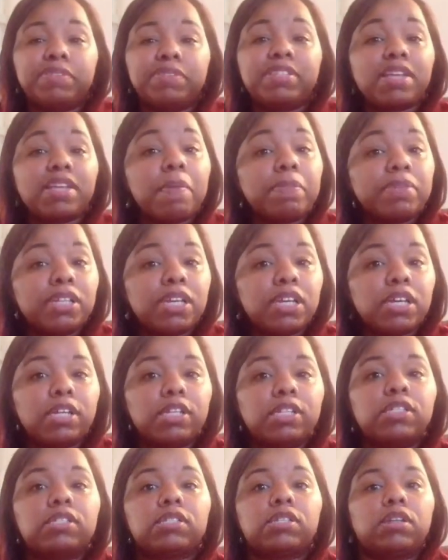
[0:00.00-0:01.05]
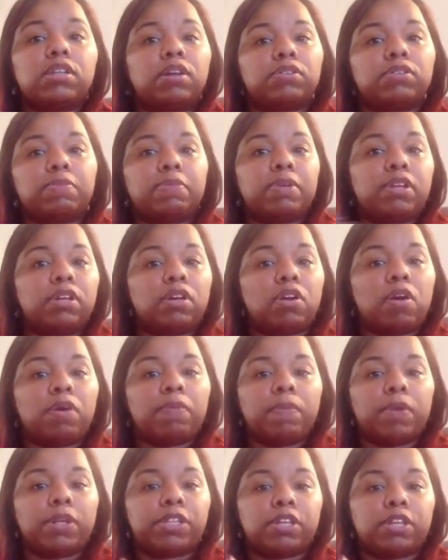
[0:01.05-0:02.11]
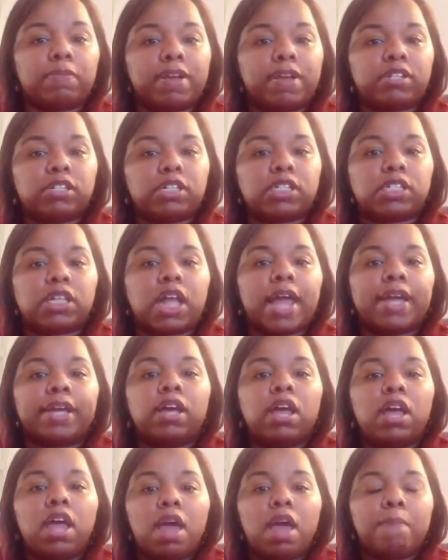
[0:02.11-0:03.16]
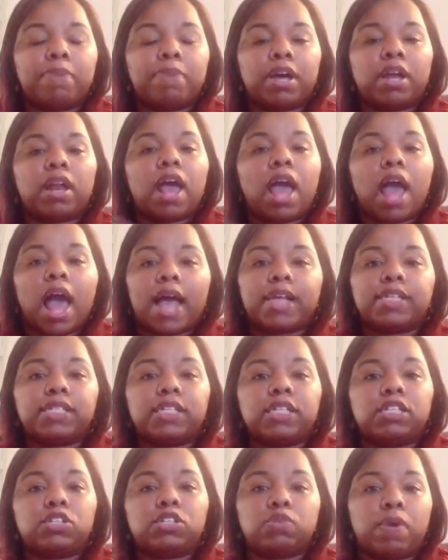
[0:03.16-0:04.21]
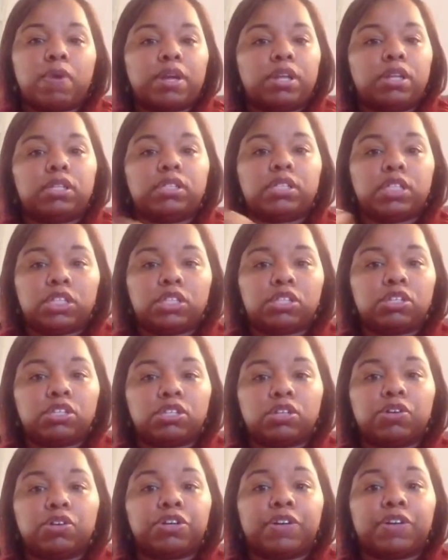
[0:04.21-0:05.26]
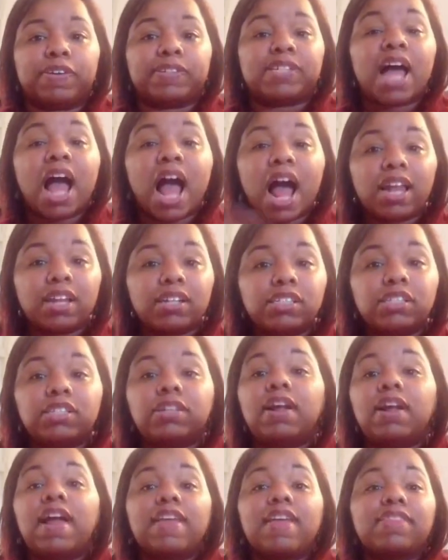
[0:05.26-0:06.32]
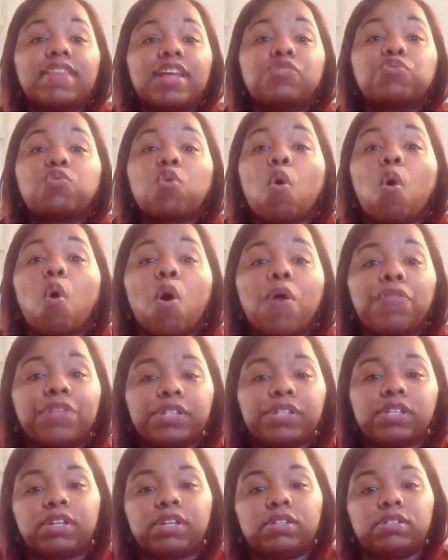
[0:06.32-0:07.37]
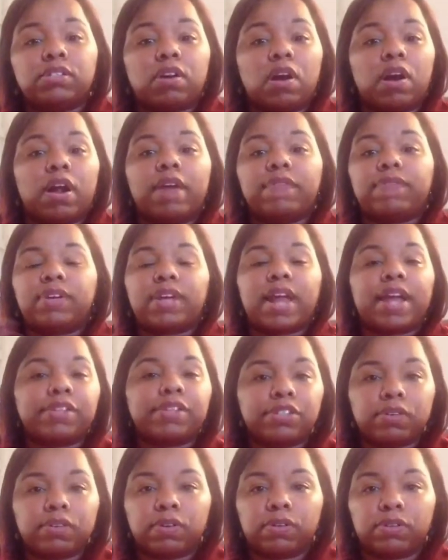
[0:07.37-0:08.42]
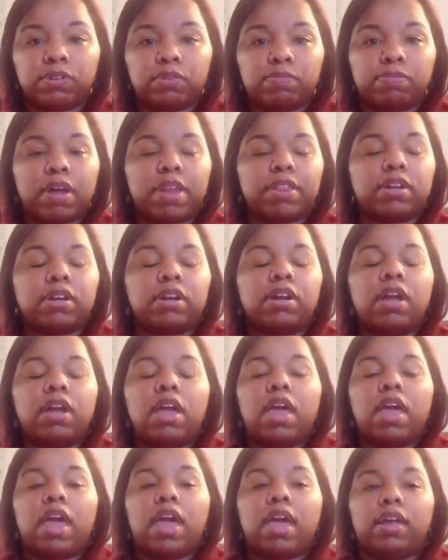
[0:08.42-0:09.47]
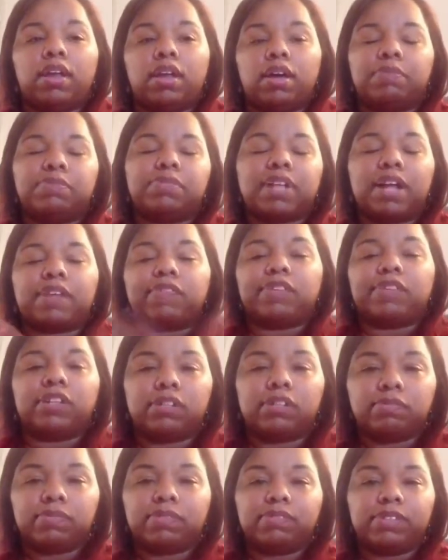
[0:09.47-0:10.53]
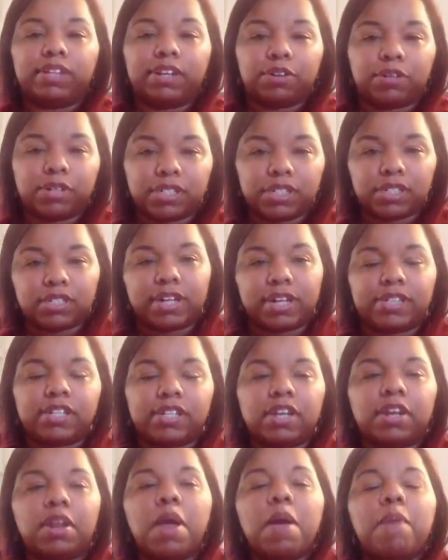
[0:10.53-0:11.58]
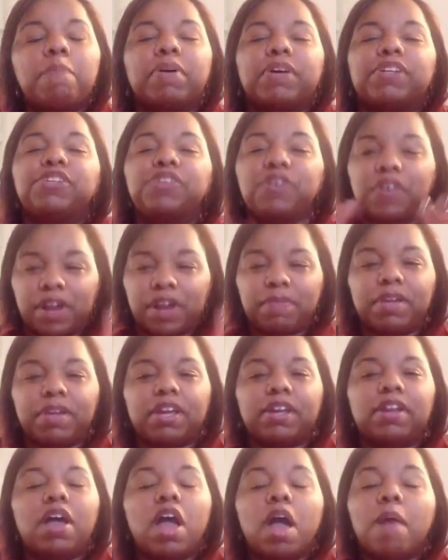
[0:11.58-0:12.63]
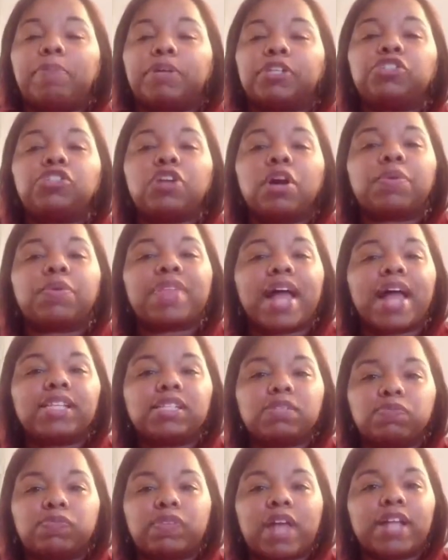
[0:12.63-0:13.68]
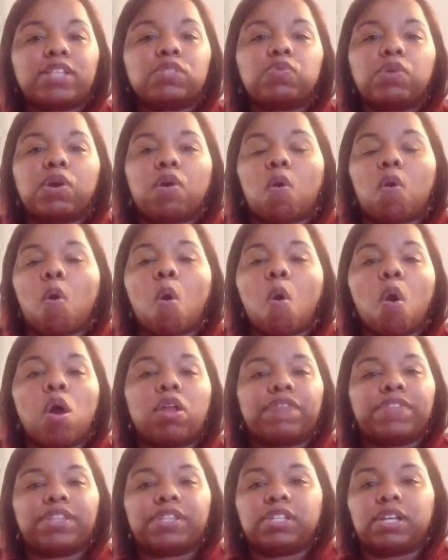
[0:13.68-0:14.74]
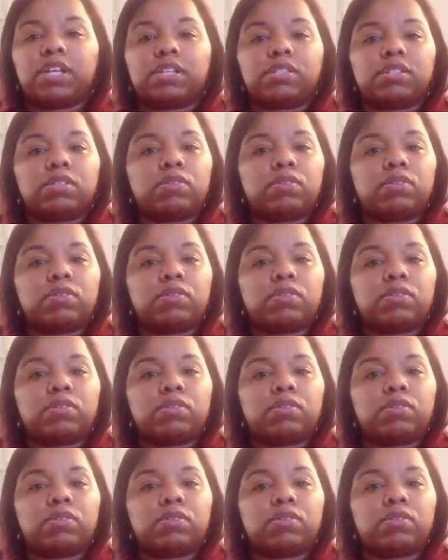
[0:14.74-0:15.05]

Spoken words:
Some teens, depending on what their budget is like, but I see the 20 to 30-year-olds. Hollister, that's where all the teens are. I have a 19-year-old little brother, and not really little because he's 19, but you know what I mean. But, that's where all of the teens.